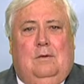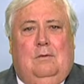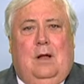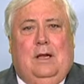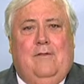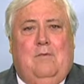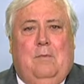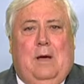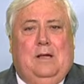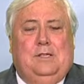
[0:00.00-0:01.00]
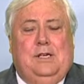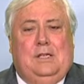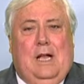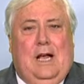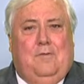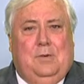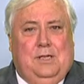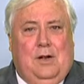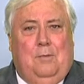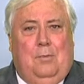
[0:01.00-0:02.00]
Well, I'd give him about a
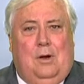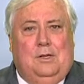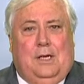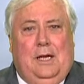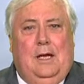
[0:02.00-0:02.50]
6.5% on policy,